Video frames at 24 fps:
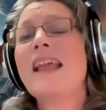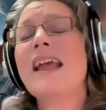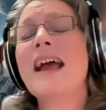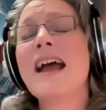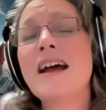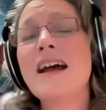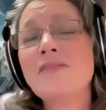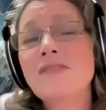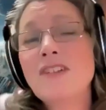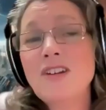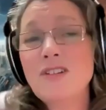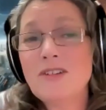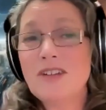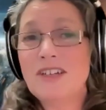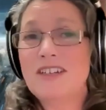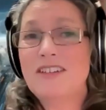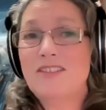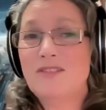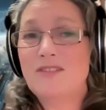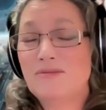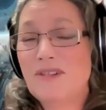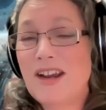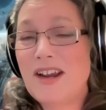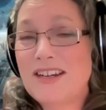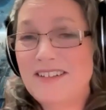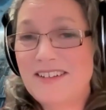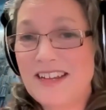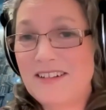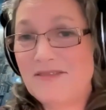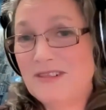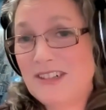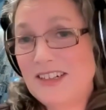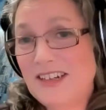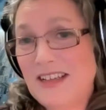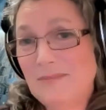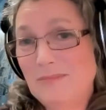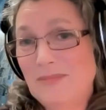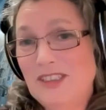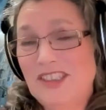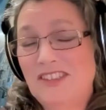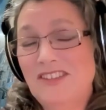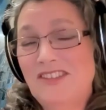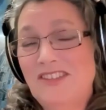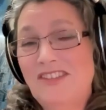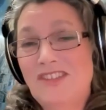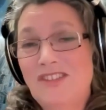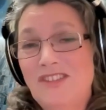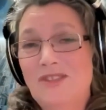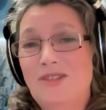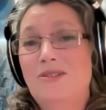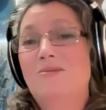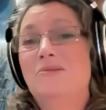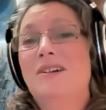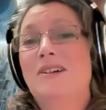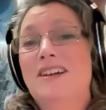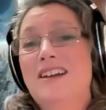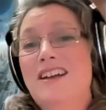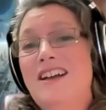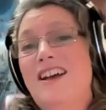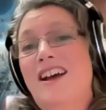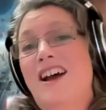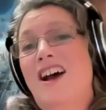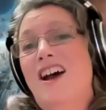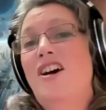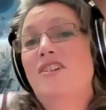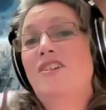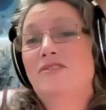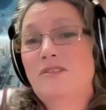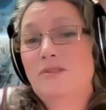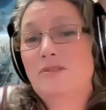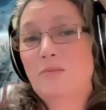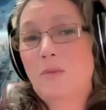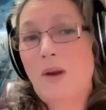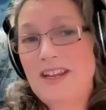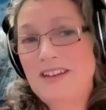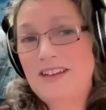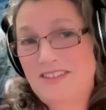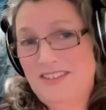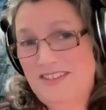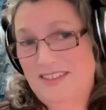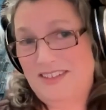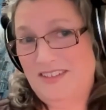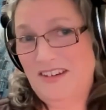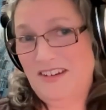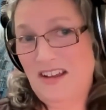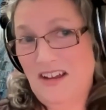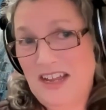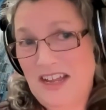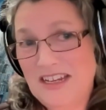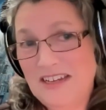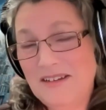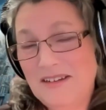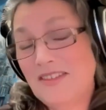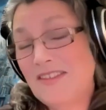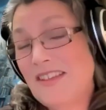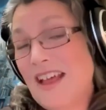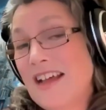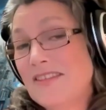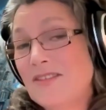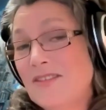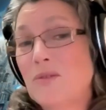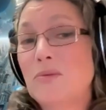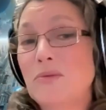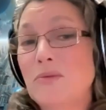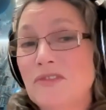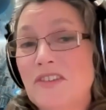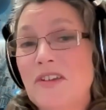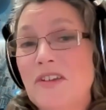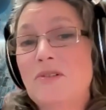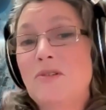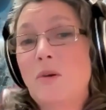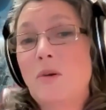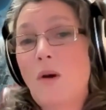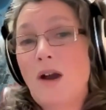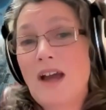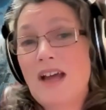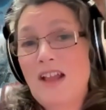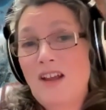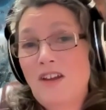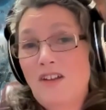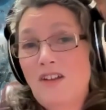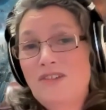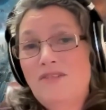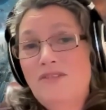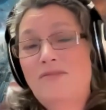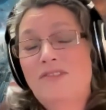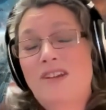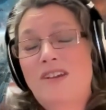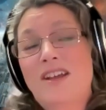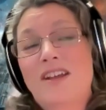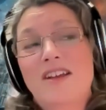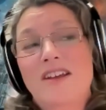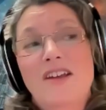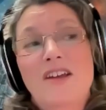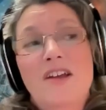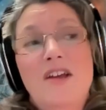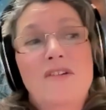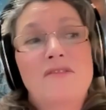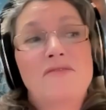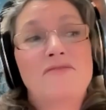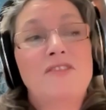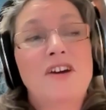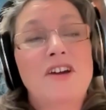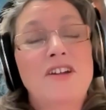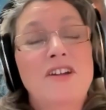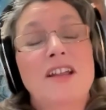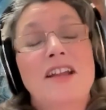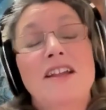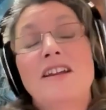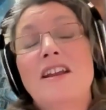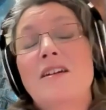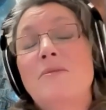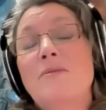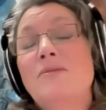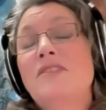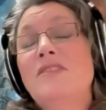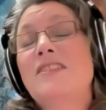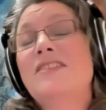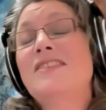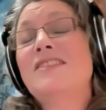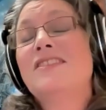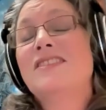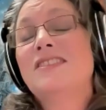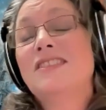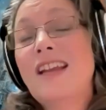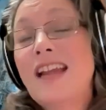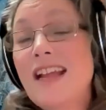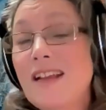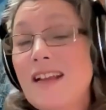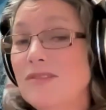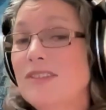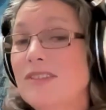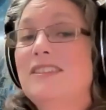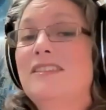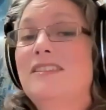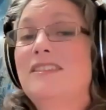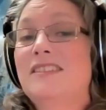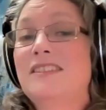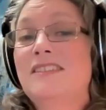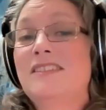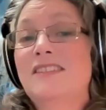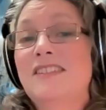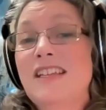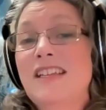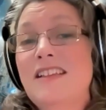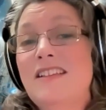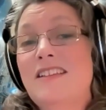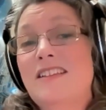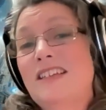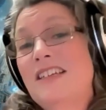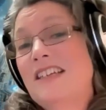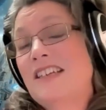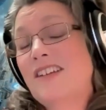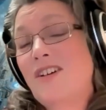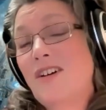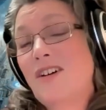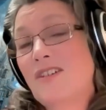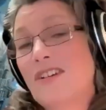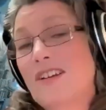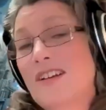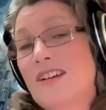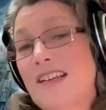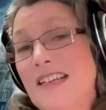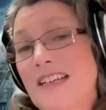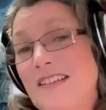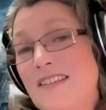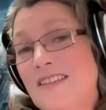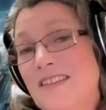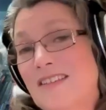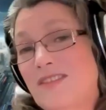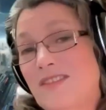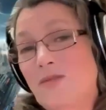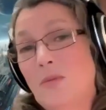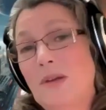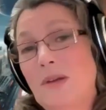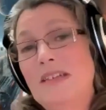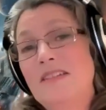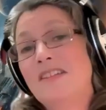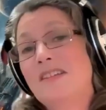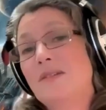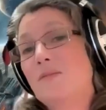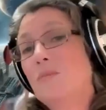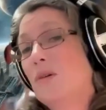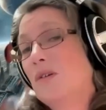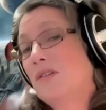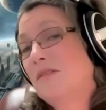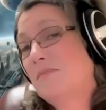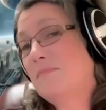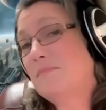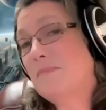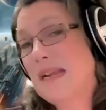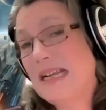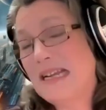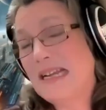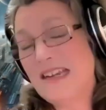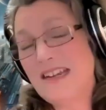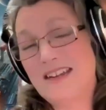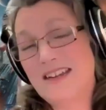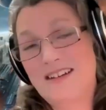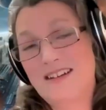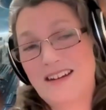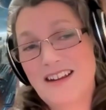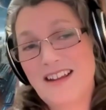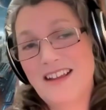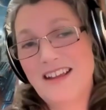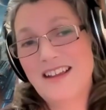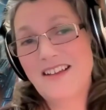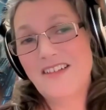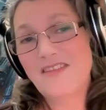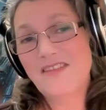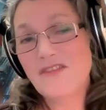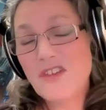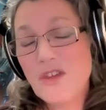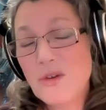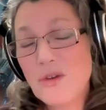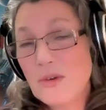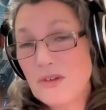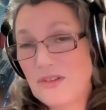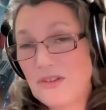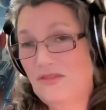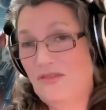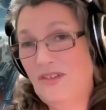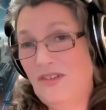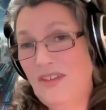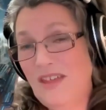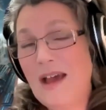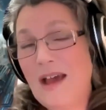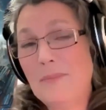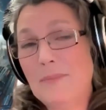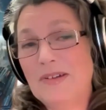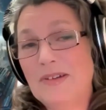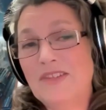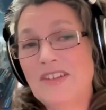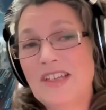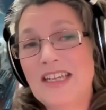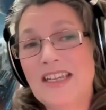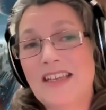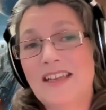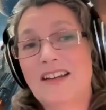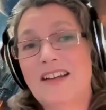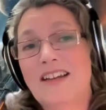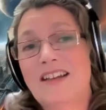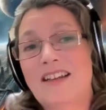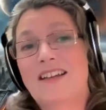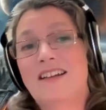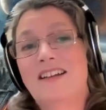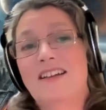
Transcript: have a look at his Red Dead Redemption Two 100 Ways to Die, because that's also quite a lot of fun. And I was astounded to see that he got at least 21 million viewers for that particular